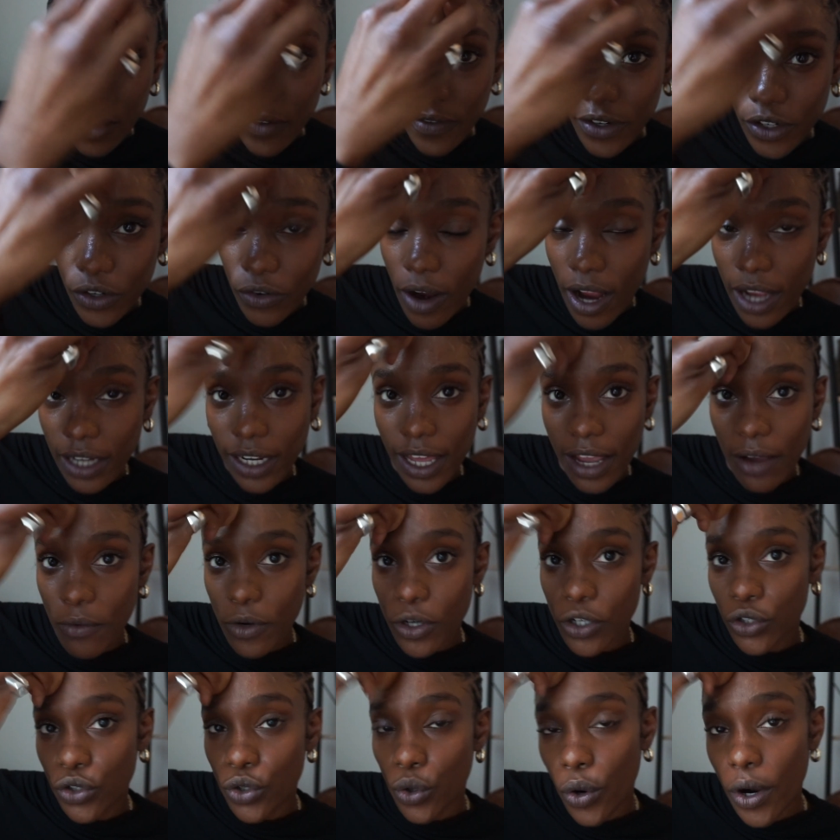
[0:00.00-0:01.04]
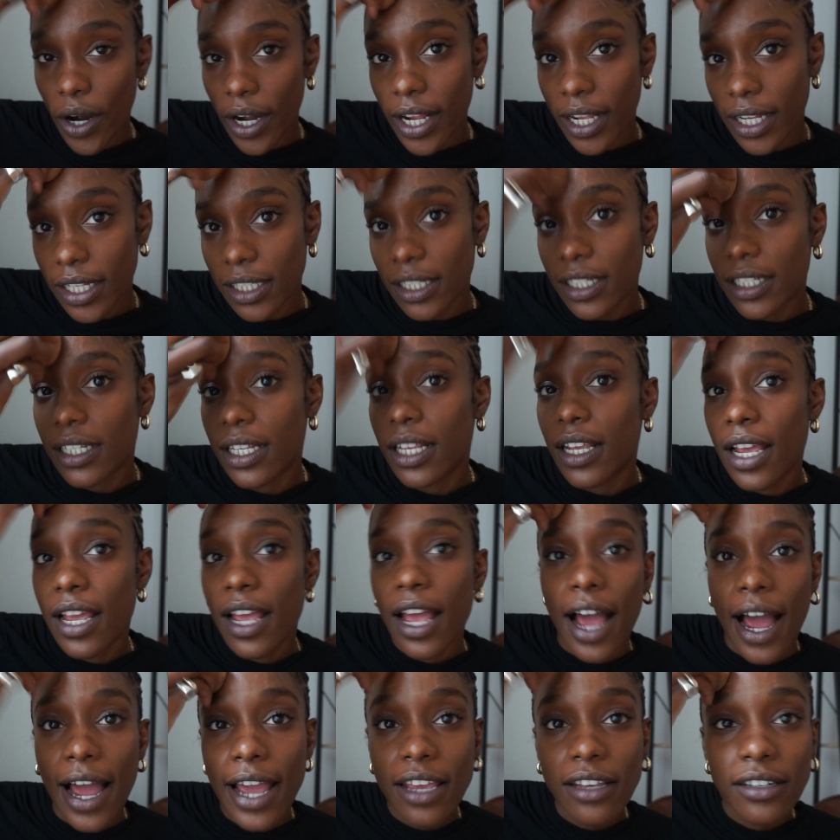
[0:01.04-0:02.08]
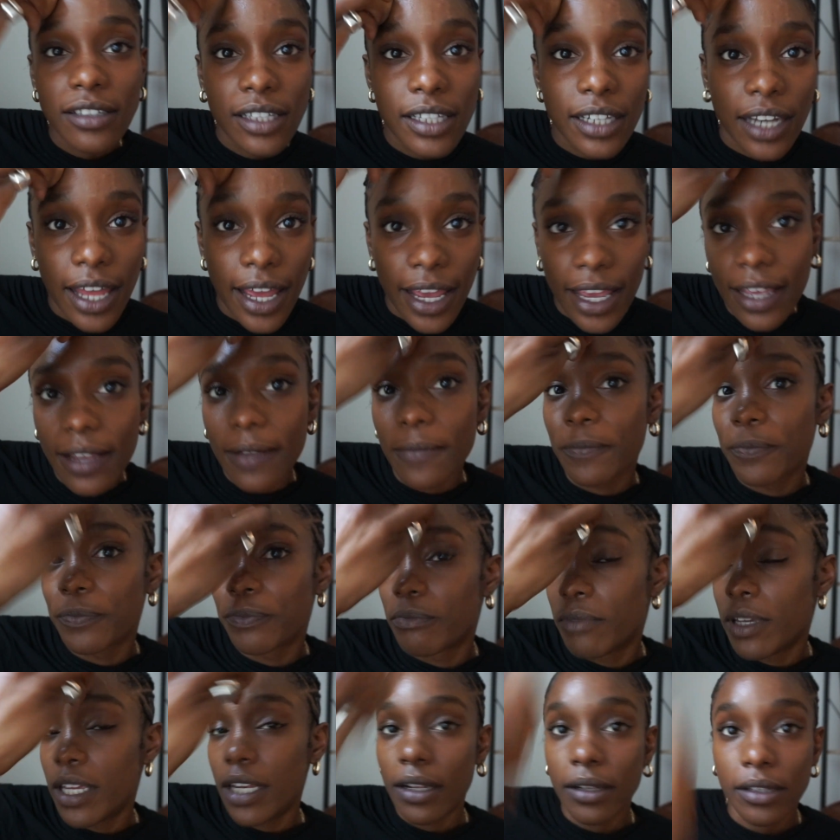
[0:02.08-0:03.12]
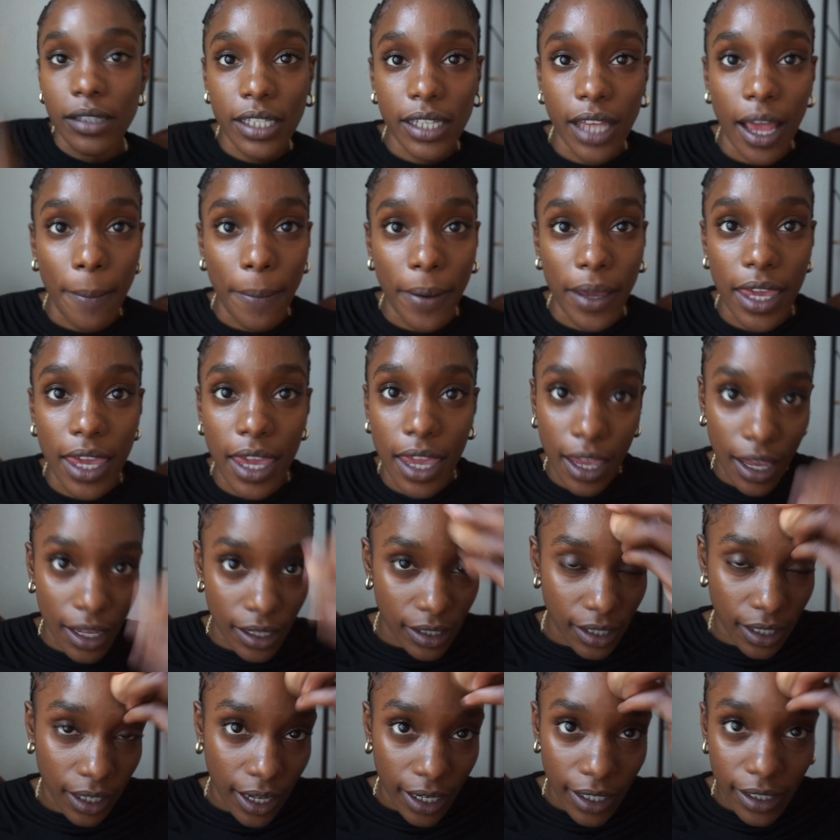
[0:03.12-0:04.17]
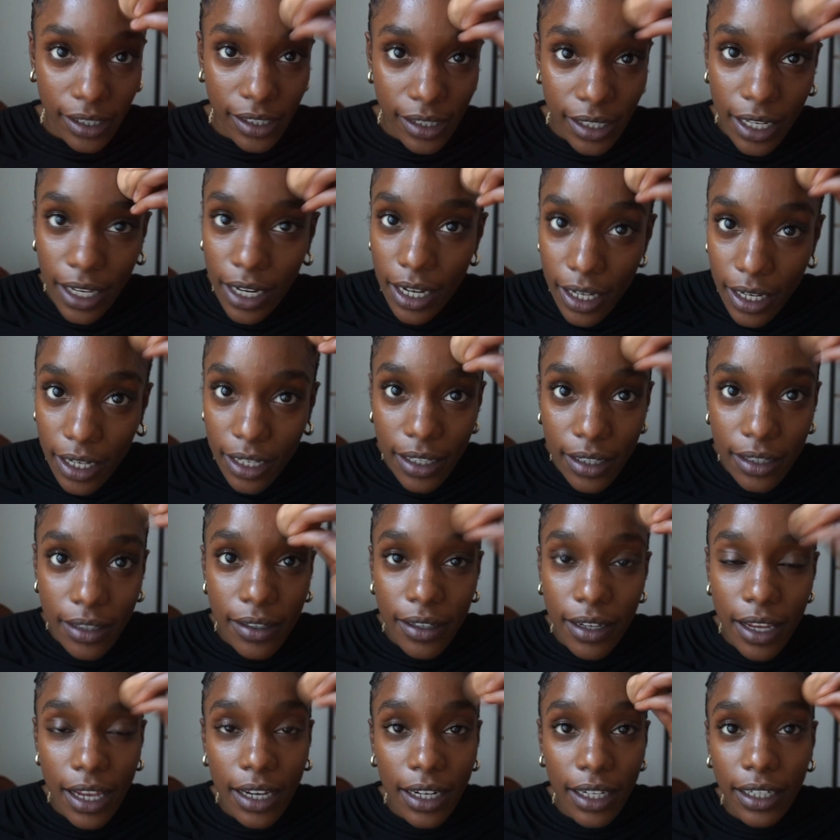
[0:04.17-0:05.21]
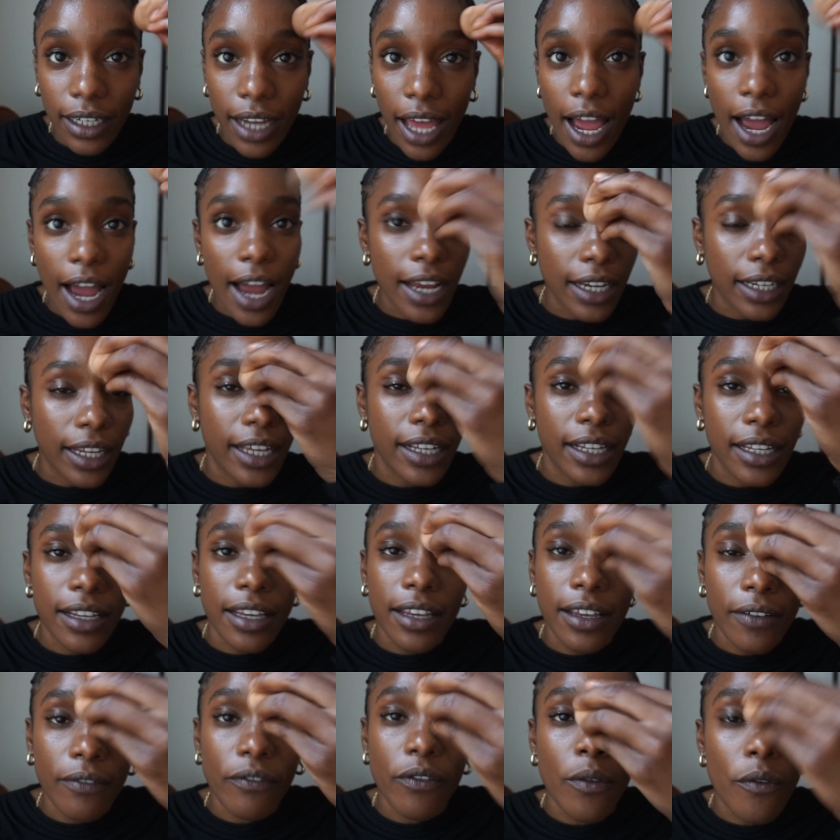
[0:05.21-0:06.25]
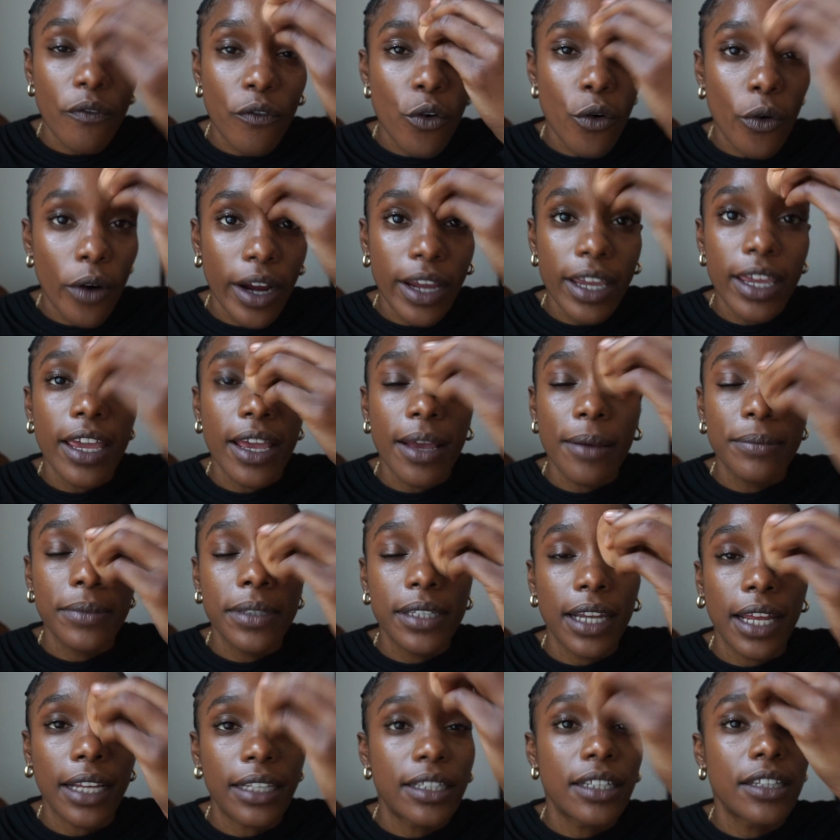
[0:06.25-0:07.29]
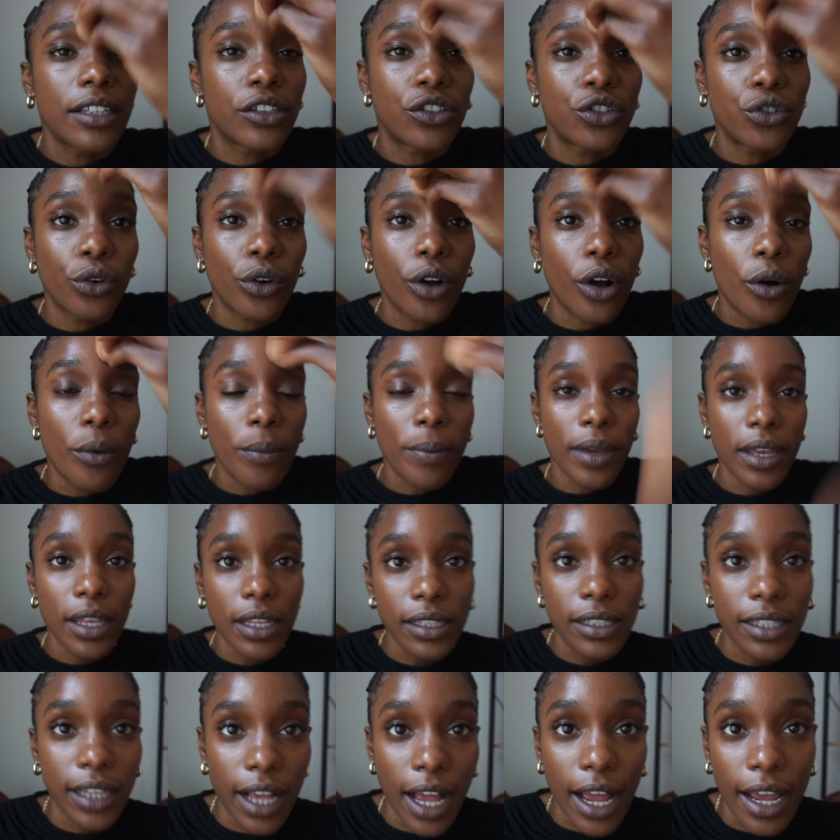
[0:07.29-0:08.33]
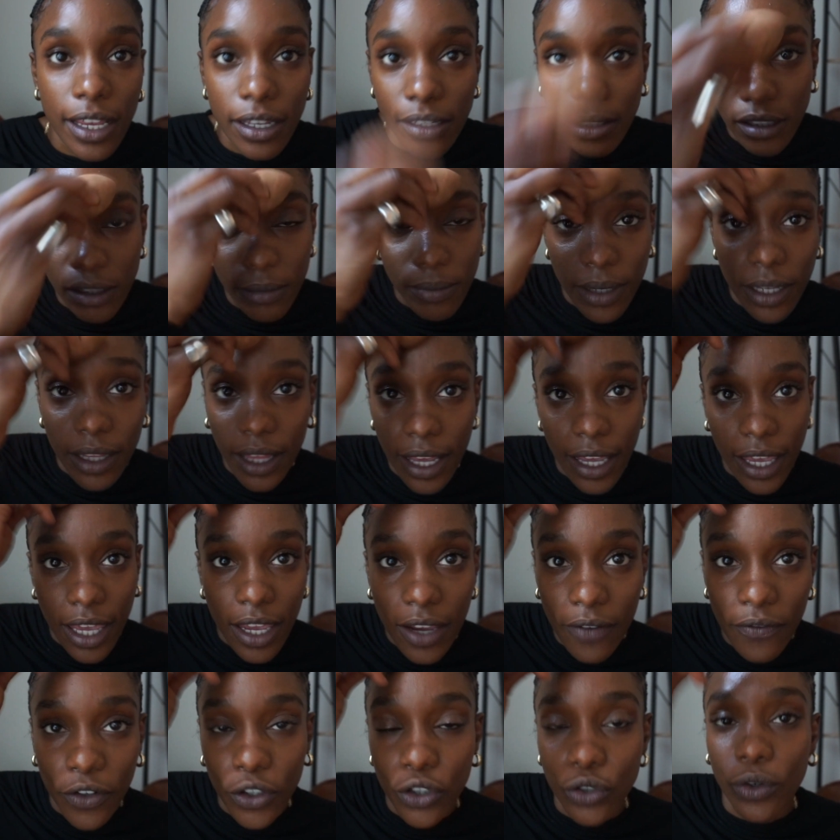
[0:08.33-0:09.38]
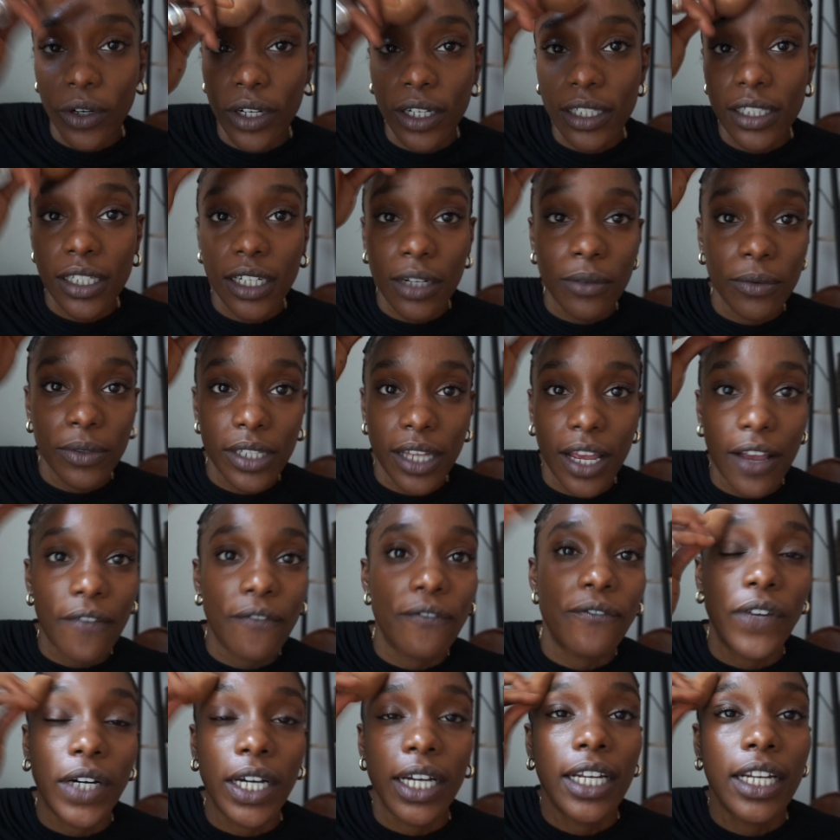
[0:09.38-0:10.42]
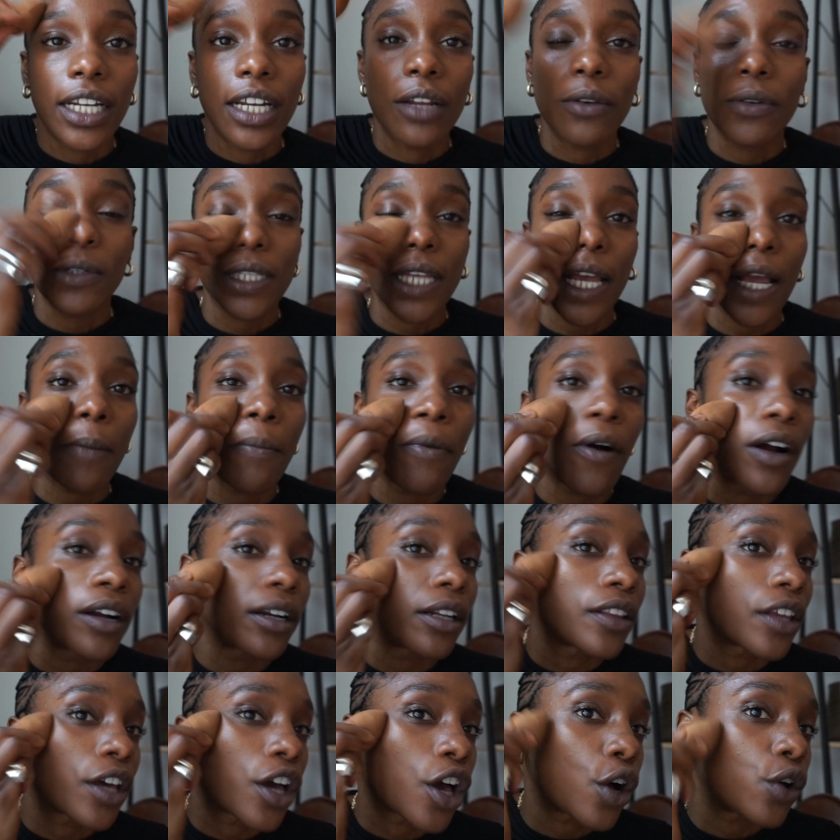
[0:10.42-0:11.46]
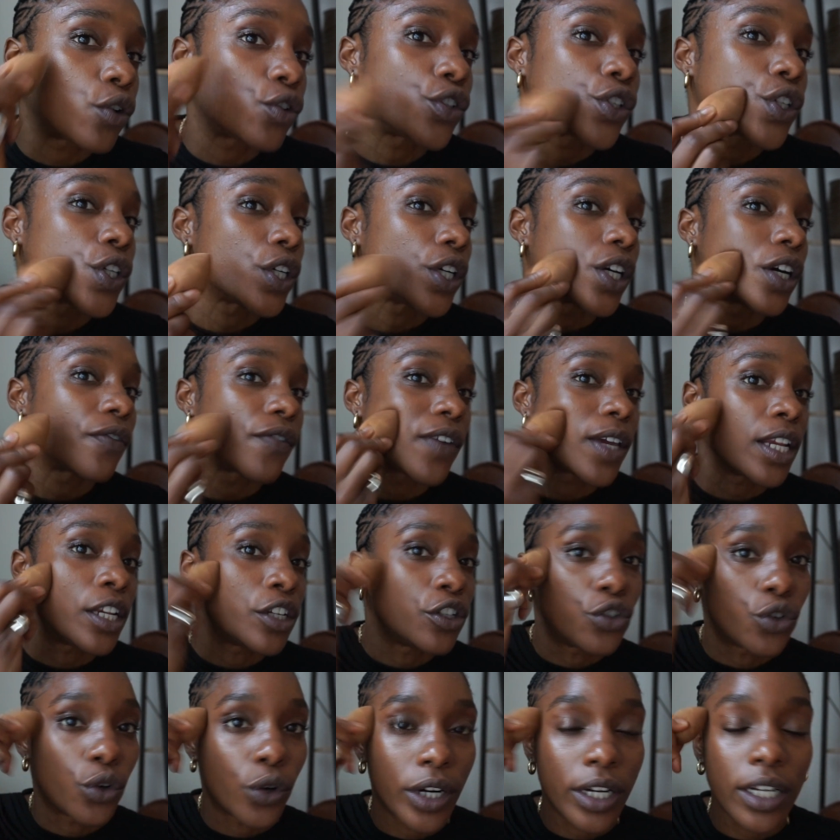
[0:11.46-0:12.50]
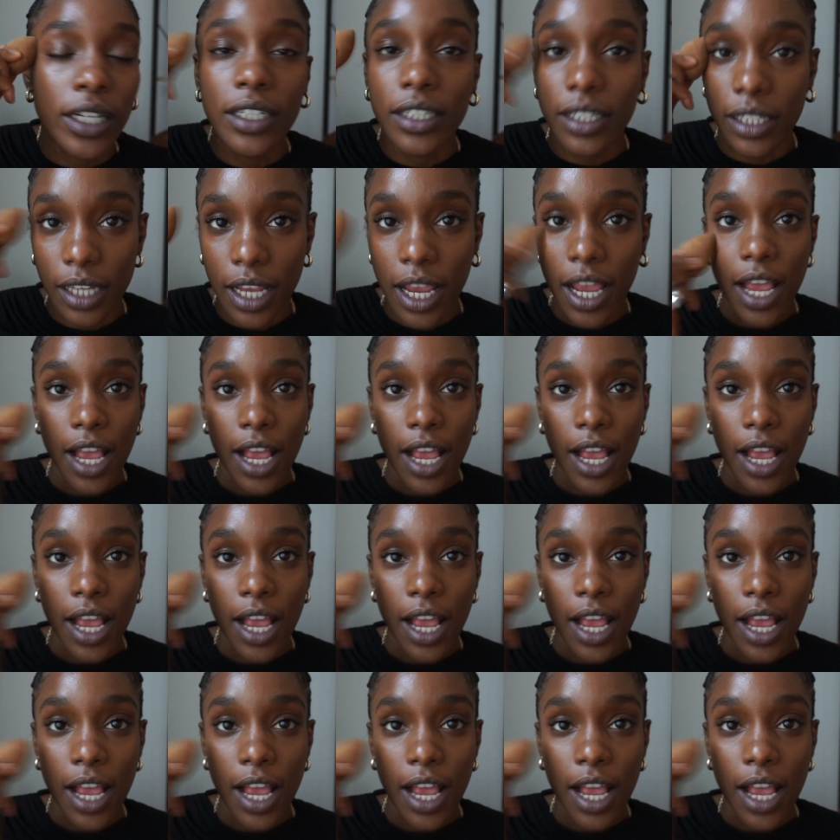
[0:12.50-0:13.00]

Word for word: even try like with jordans i used to like be the type of kid to like sit in a line like from 4 a.m. to like to the store opens like I used to be that kid for Jordans and it was like fun and it was like part of the culture of getting Jordans